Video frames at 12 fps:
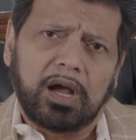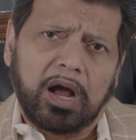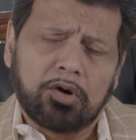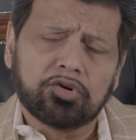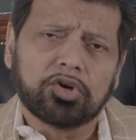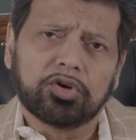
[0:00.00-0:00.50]

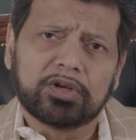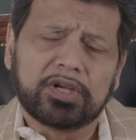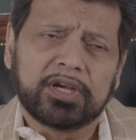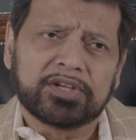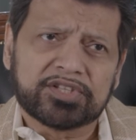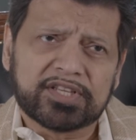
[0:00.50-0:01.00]
Outlook
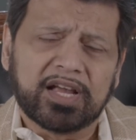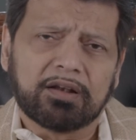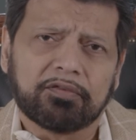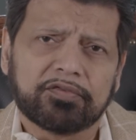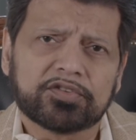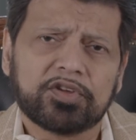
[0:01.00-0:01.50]

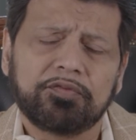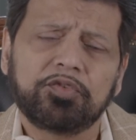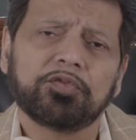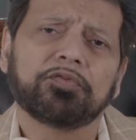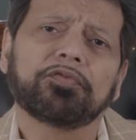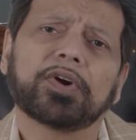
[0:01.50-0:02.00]
itself. So if
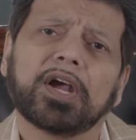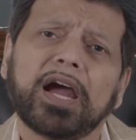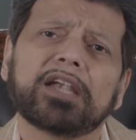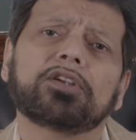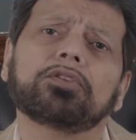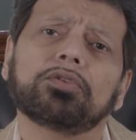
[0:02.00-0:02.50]
you
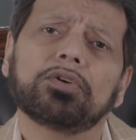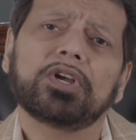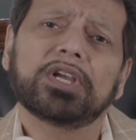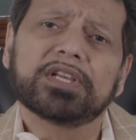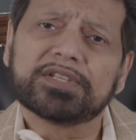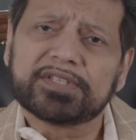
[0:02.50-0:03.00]
forgot to
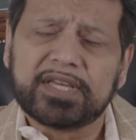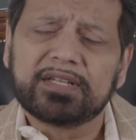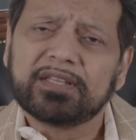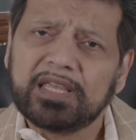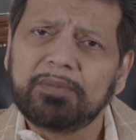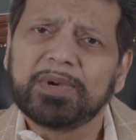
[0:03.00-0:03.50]
send
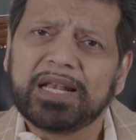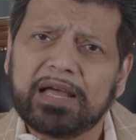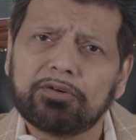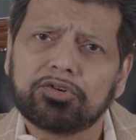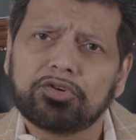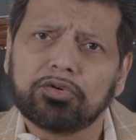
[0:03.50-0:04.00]
the email
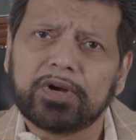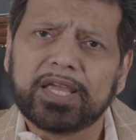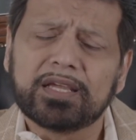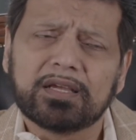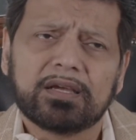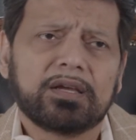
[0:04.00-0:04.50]
out to
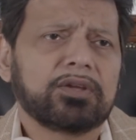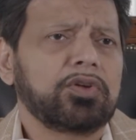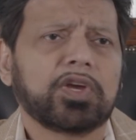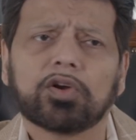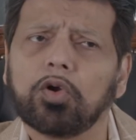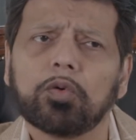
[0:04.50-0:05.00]
Wrike, you
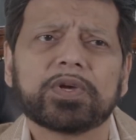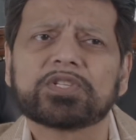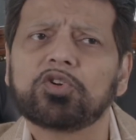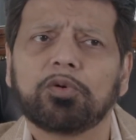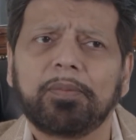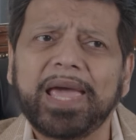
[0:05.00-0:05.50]
can always
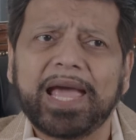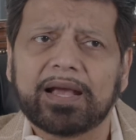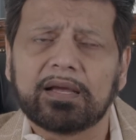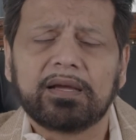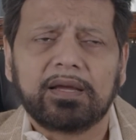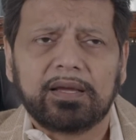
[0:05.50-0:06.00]
go back
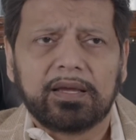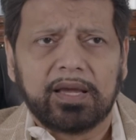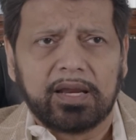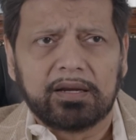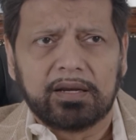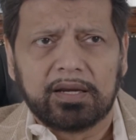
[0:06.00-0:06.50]

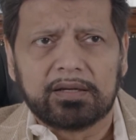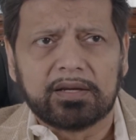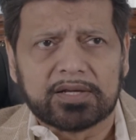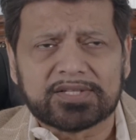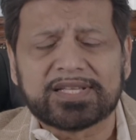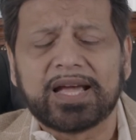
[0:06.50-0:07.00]
and, and
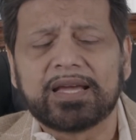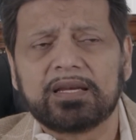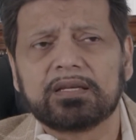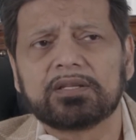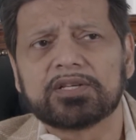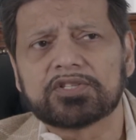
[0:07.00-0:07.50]

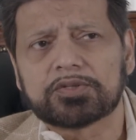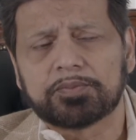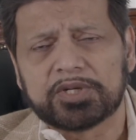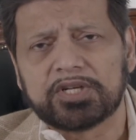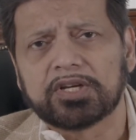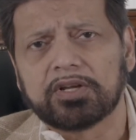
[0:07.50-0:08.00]
assign this
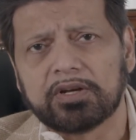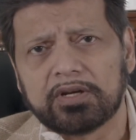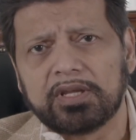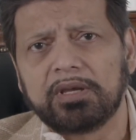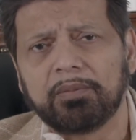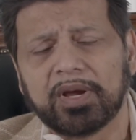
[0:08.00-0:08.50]
particular
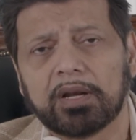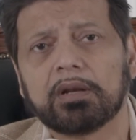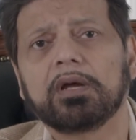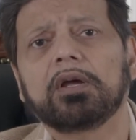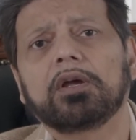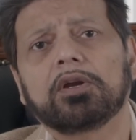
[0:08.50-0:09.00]
email
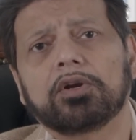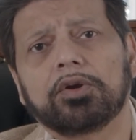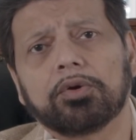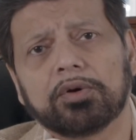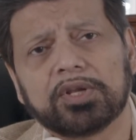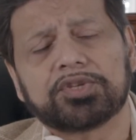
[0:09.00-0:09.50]
to
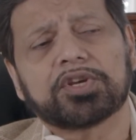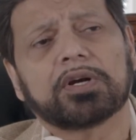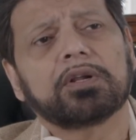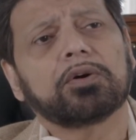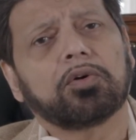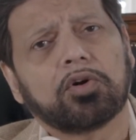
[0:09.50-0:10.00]

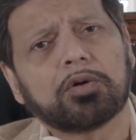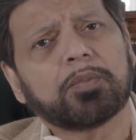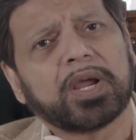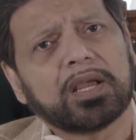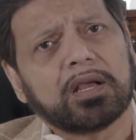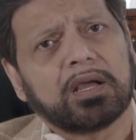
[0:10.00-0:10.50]
Richard or
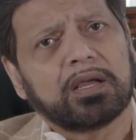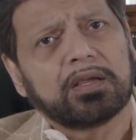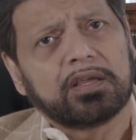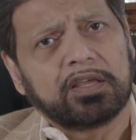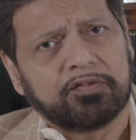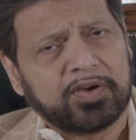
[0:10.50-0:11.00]
Micah
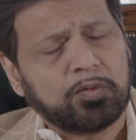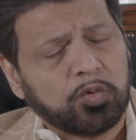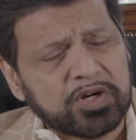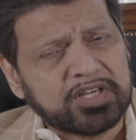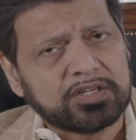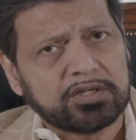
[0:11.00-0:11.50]
if I
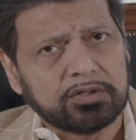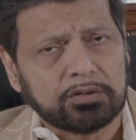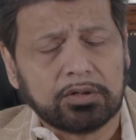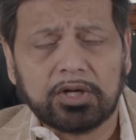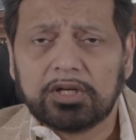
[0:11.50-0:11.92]
wanted to